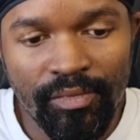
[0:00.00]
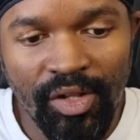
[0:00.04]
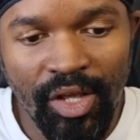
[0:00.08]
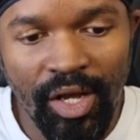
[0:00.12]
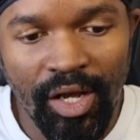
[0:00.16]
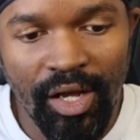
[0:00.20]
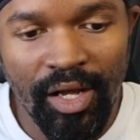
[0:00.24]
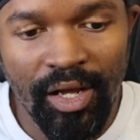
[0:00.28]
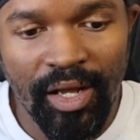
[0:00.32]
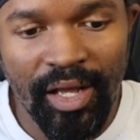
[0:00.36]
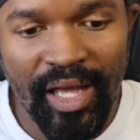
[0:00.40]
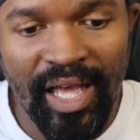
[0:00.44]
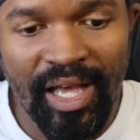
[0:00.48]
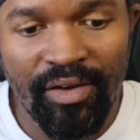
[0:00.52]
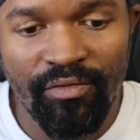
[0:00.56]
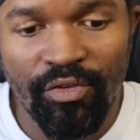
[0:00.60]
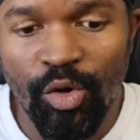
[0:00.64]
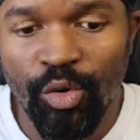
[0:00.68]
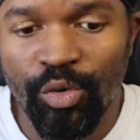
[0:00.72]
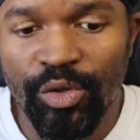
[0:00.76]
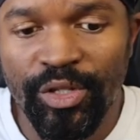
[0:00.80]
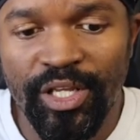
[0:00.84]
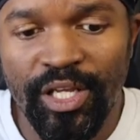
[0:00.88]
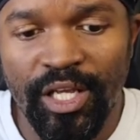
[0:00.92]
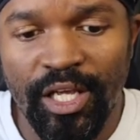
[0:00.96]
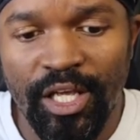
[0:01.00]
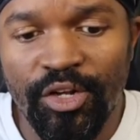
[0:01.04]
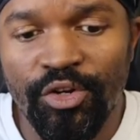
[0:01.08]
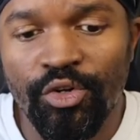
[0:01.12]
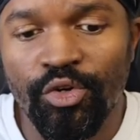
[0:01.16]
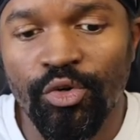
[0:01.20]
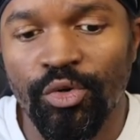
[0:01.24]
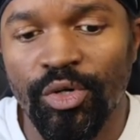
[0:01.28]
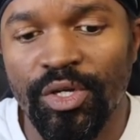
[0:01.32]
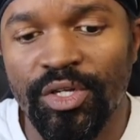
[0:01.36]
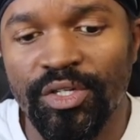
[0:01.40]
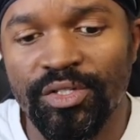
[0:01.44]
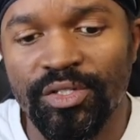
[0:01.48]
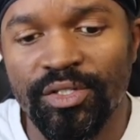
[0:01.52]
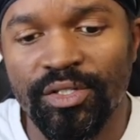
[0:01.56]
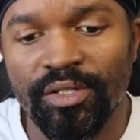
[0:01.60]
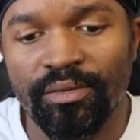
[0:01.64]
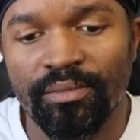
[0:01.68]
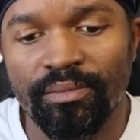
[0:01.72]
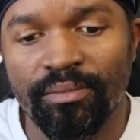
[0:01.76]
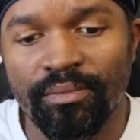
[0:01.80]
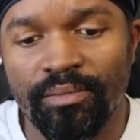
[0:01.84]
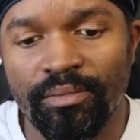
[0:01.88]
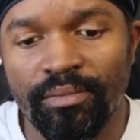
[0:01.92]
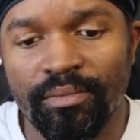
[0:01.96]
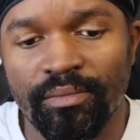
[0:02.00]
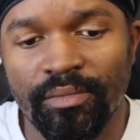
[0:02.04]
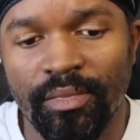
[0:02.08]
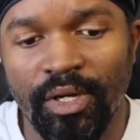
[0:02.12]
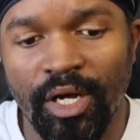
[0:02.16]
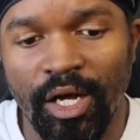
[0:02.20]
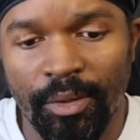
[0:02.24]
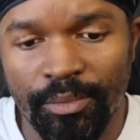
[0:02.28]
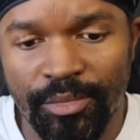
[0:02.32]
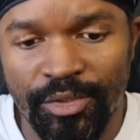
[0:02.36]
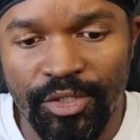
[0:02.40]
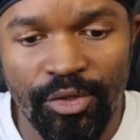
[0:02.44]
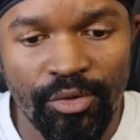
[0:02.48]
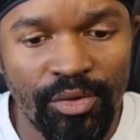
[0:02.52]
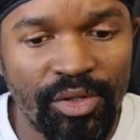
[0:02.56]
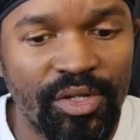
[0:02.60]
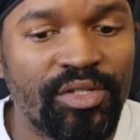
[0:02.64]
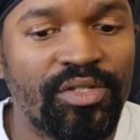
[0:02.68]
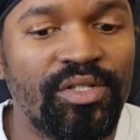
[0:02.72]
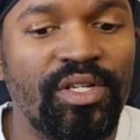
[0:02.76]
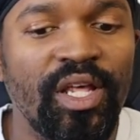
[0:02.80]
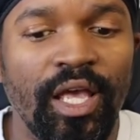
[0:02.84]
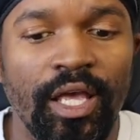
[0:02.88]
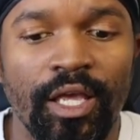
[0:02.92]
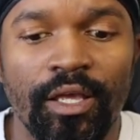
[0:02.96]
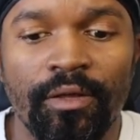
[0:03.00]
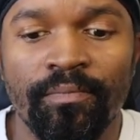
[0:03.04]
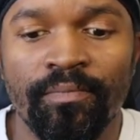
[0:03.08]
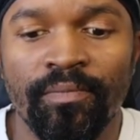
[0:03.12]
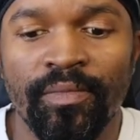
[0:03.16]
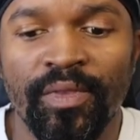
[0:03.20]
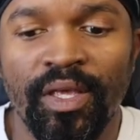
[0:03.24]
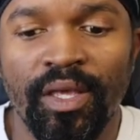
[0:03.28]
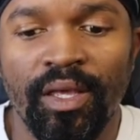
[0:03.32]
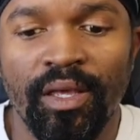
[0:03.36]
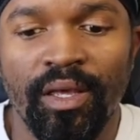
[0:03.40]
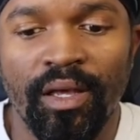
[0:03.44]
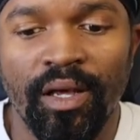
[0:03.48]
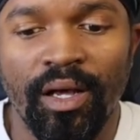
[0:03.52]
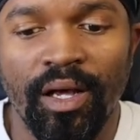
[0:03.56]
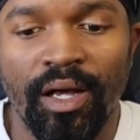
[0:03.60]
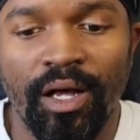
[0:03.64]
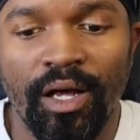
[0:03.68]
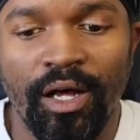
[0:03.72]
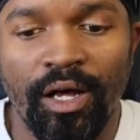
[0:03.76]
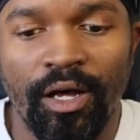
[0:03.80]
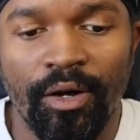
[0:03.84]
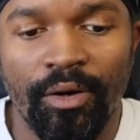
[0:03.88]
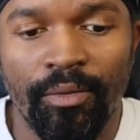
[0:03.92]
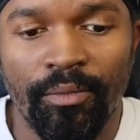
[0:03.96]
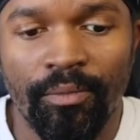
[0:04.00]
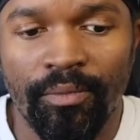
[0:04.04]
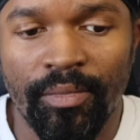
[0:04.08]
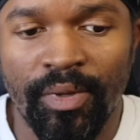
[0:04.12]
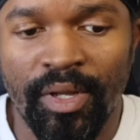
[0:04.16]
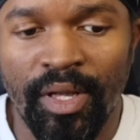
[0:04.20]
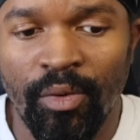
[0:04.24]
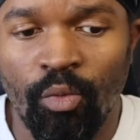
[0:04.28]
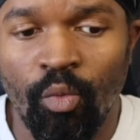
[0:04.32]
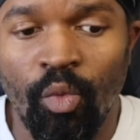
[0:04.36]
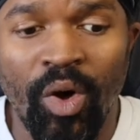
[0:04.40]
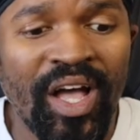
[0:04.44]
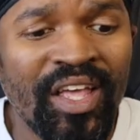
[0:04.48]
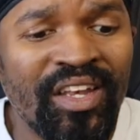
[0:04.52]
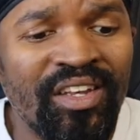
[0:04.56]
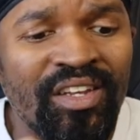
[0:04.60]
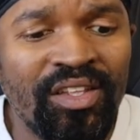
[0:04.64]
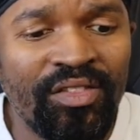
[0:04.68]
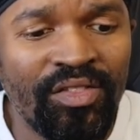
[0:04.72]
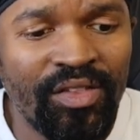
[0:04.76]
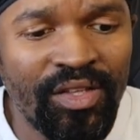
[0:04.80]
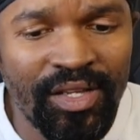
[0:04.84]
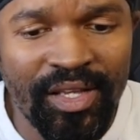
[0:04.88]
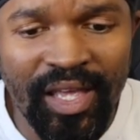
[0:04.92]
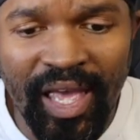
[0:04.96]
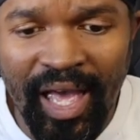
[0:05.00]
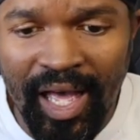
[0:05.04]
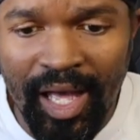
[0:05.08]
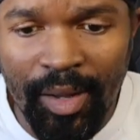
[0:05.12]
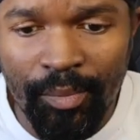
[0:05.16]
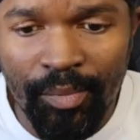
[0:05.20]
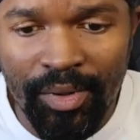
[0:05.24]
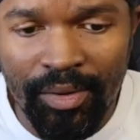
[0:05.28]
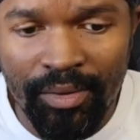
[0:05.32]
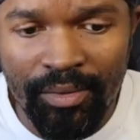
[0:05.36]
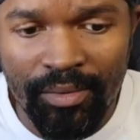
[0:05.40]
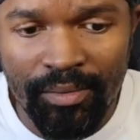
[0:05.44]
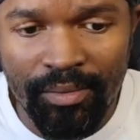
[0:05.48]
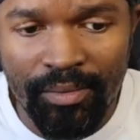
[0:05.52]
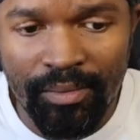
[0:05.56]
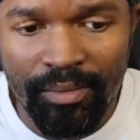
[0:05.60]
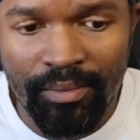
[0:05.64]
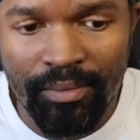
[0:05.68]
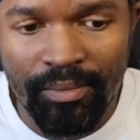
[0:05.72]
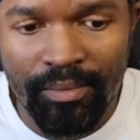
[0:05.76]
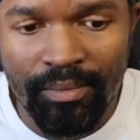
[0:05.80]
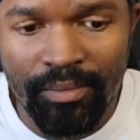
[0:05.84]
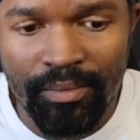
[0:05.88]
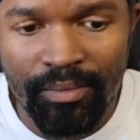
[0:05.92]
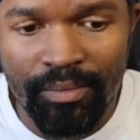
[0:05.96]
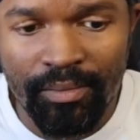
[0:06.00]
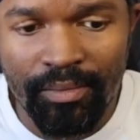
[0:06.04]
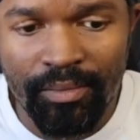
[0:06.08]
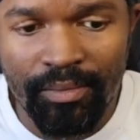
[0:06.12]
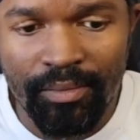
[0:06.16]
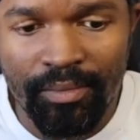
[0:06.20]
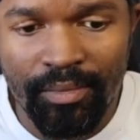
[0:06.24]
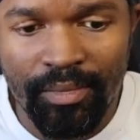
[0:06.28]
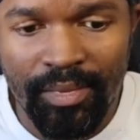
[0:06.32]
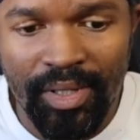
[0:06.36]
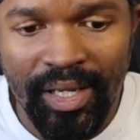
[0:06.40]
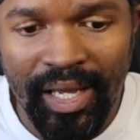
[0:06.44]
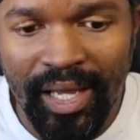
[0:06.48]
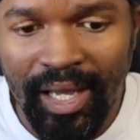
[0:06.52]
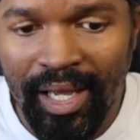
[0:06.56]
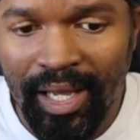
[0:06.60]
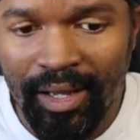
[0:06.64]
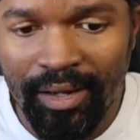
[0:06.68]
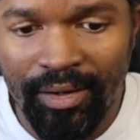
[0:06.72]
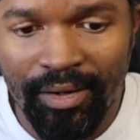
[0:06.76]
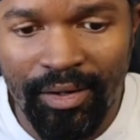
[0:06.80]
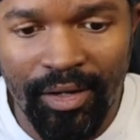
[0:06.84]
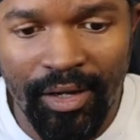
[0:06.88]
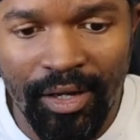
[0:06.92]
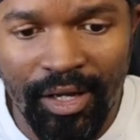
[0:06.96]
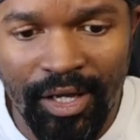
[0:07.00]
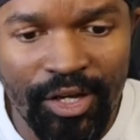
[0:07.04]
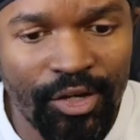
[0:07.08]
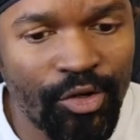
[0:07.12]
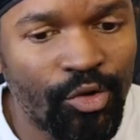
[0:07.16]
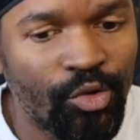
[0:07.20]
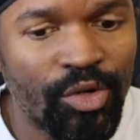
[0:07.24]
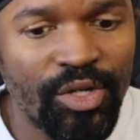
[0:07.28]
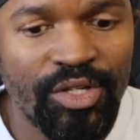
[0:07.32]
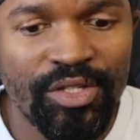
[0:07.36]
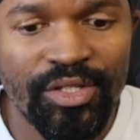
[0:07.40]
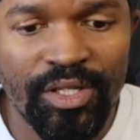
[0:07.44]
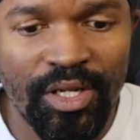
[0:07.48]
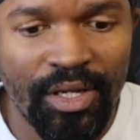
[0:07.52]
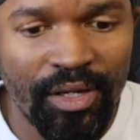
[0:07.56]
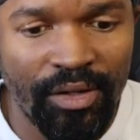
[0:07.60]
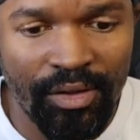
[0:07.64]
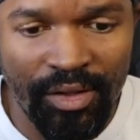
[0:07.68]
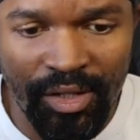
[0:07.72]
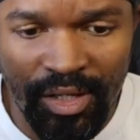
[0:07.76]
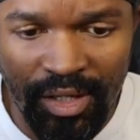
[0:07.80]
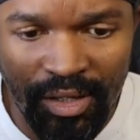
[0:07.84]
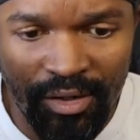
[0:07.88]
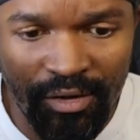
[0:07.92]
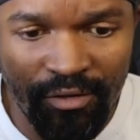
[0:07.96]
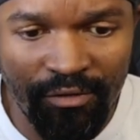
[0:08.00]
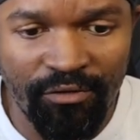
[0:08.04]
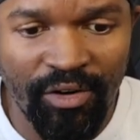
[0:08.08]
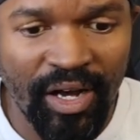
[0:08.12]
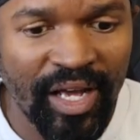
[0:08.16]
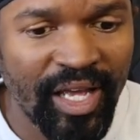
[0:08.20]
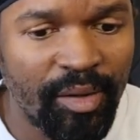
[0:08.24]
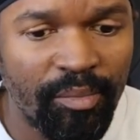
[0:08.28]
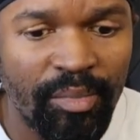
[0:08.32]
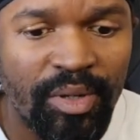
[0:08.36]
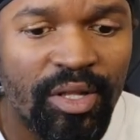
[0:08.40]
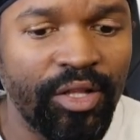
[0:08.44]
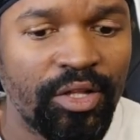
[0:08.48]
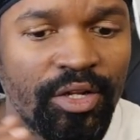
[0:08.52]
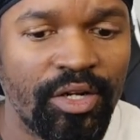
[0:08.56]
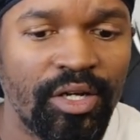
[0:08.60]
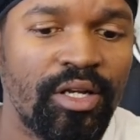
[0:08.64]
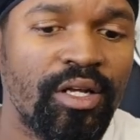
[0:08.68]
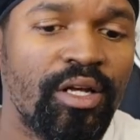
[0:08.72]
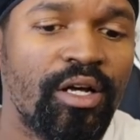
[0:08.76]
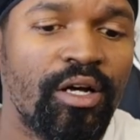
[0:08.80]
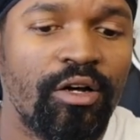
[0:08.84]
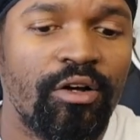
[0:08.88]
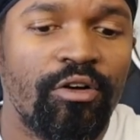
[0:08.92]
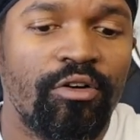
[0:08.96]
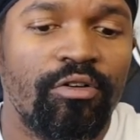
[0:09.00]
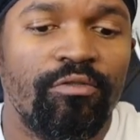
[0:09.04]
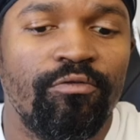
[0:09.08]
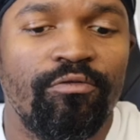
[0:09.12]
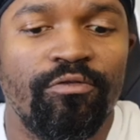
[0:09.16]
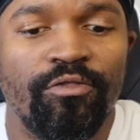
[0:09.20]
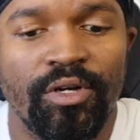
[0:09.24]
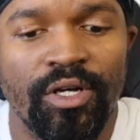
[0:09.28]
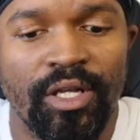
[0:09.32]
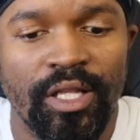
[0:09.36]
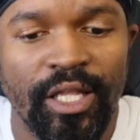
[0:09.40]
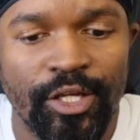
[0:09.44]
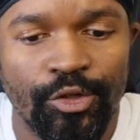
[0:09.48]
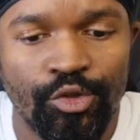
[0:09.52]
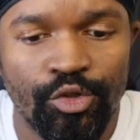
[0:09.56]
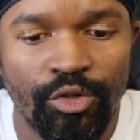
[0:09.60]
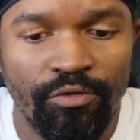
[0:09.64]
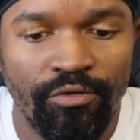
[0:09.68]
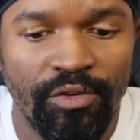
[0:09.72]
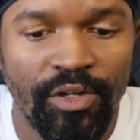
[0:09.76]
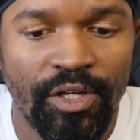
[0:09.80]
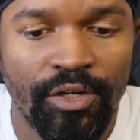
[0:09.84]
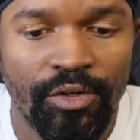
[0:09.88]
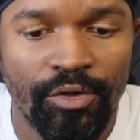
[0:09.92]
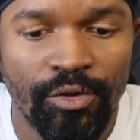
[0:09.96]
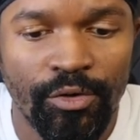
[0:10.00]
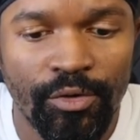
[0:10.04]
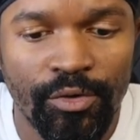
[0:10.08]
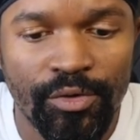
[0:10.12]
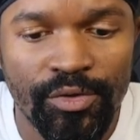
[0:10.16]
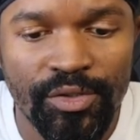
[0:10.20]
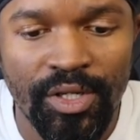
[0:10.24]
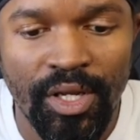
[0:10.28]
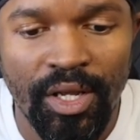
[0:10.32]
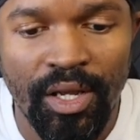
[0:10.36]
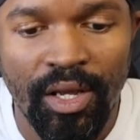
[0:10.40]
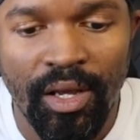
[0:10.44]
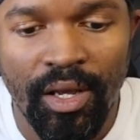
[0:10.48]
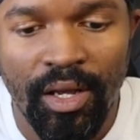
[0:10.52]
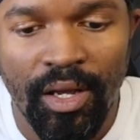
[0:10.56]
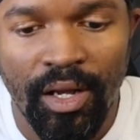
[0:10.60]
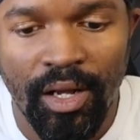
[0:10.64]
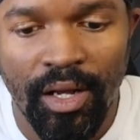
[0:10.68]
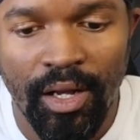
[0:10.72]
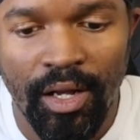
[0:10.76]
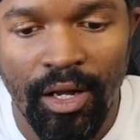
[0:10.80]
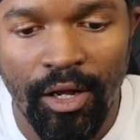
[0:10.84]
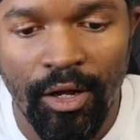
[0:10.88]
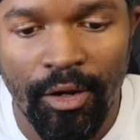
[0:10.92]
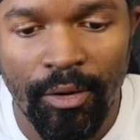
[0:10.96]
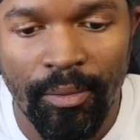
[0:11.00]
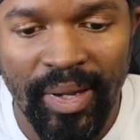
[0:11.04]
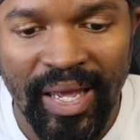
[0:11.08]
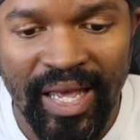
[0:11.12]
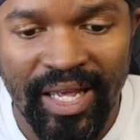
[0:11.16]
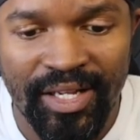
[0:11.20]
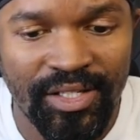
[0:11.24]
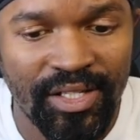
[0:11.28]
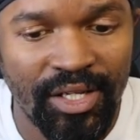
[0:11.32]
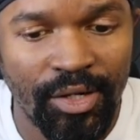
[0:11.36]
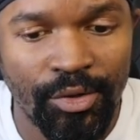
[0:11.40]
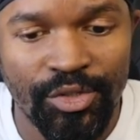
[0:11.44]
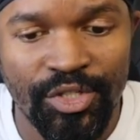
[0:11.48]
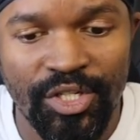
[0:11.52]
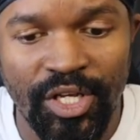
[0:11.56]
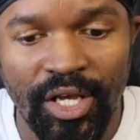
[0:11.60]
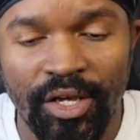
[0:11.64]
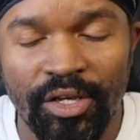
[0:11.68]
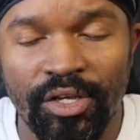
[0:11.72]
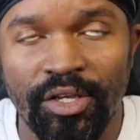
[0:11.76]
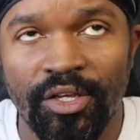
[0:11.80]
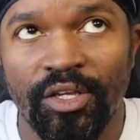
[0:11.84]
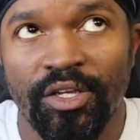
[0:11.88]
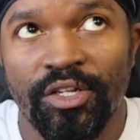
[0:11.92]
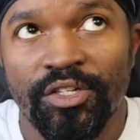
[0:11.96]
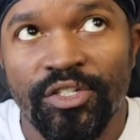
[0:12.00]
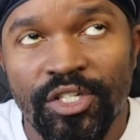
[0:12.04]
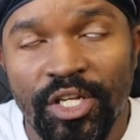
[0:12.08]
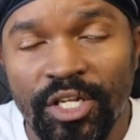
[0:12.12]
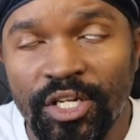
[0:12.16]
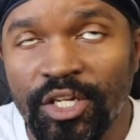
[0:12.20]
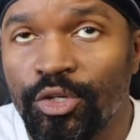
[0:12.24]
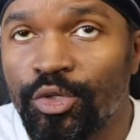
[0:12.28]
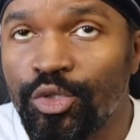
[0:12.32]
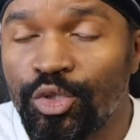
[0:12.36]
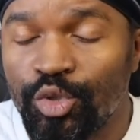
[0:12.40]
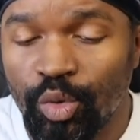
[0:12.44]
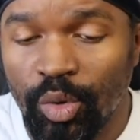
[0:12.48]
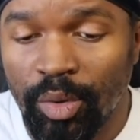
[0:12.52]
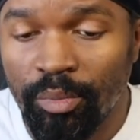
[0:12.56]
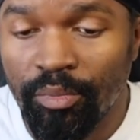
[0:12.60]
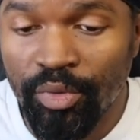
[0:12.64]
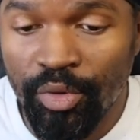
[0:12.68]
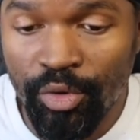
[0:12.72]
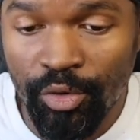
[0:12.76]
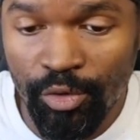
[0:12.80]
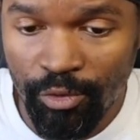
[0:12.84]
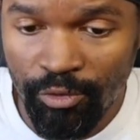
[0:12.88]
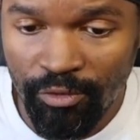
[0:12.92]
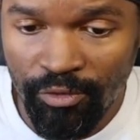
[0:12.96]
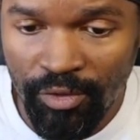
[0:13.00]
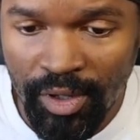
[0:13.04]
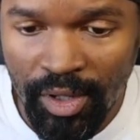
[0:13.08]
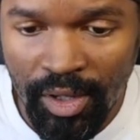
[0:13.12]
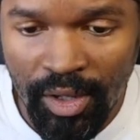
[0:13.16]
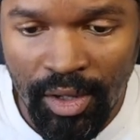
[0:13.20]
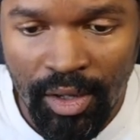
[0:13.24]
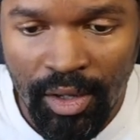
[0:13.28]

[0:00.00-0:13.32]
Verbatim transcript: uh, have only increased up to this day, um, widening the gap and uh, increasing the viability of electric vehicles um, as their tech continues to improve.